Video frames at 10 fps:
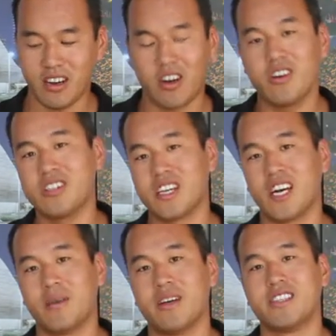our
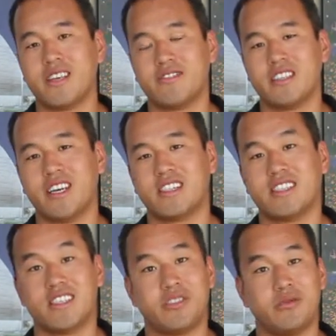job as
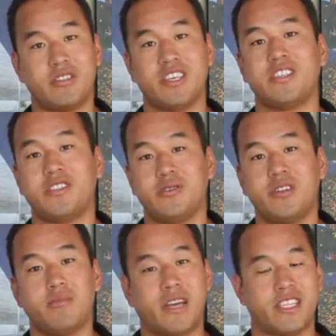FTS is to get you
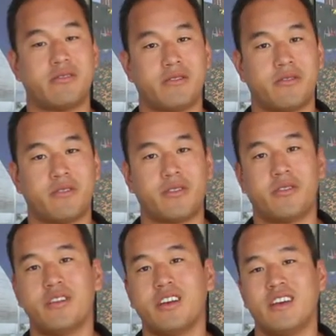the patient
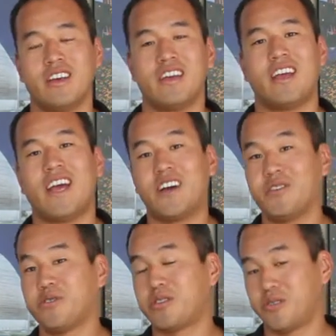referral. How
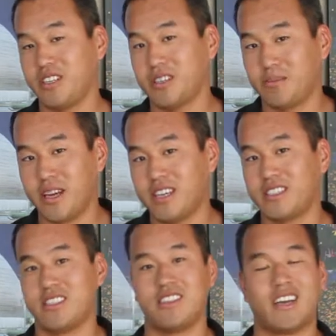you treat the
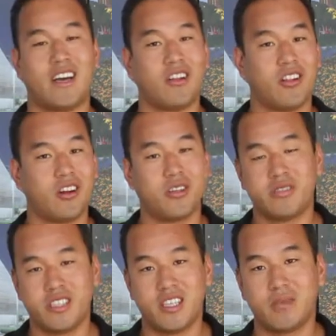patient, how long you
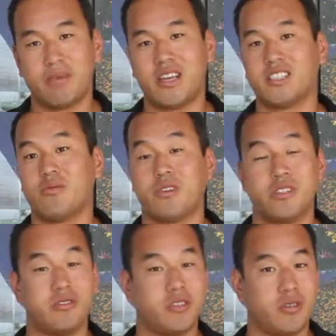see the patient,
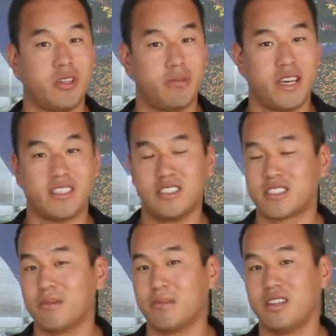what you do with the patient is
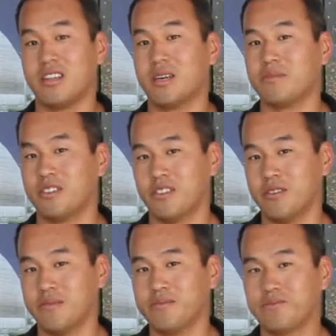completely up to
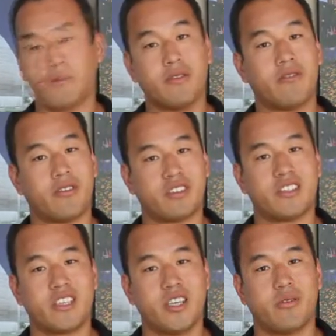you. The first
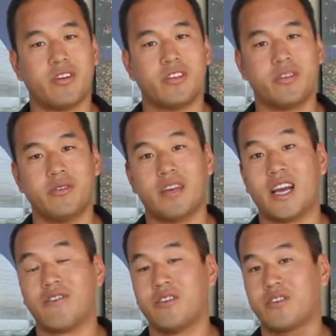thing you want to do
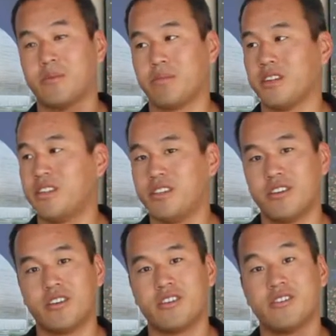after you've completed
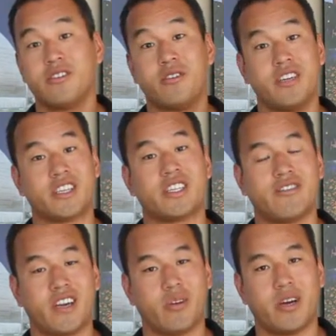your initial
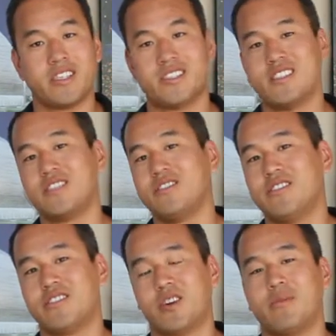evaluation is to
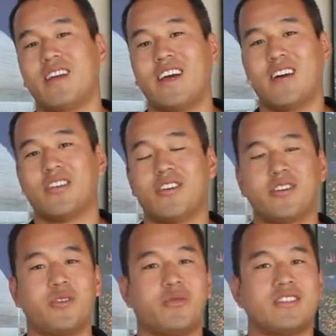determine how
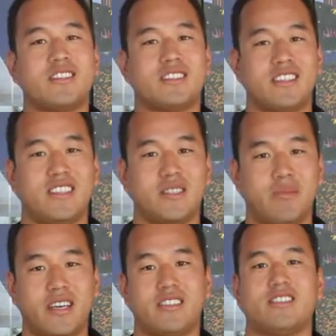long you want to see these
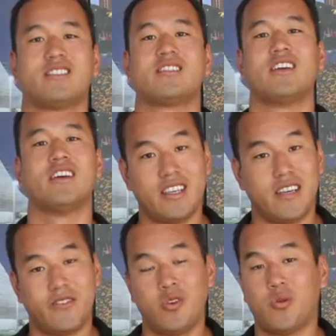patients.
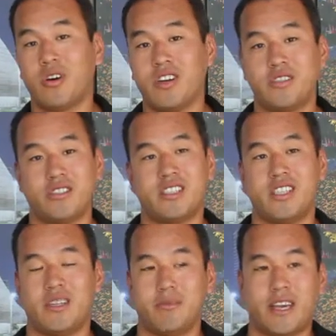If you wanted to
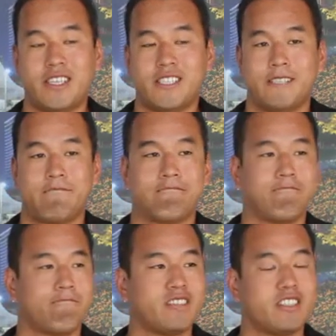see the patient
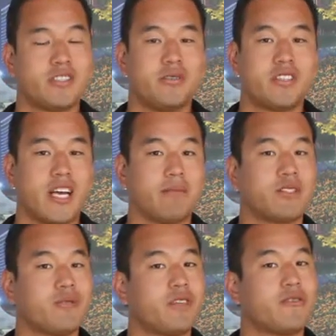2
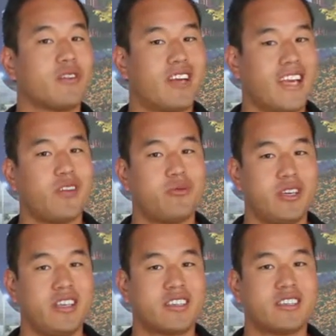times a week for 8
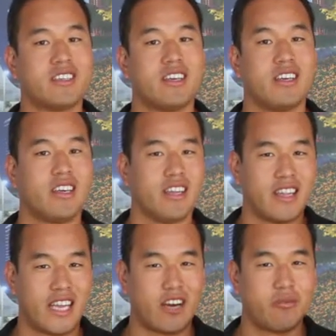weeks,
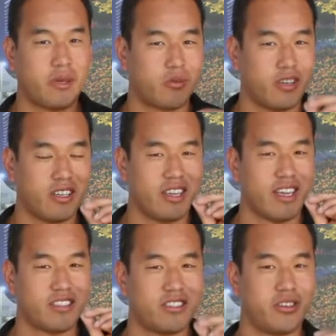that would be written
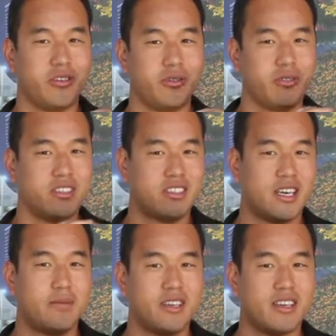as
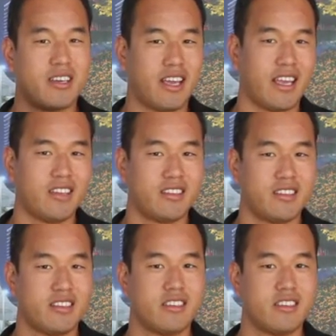2W8.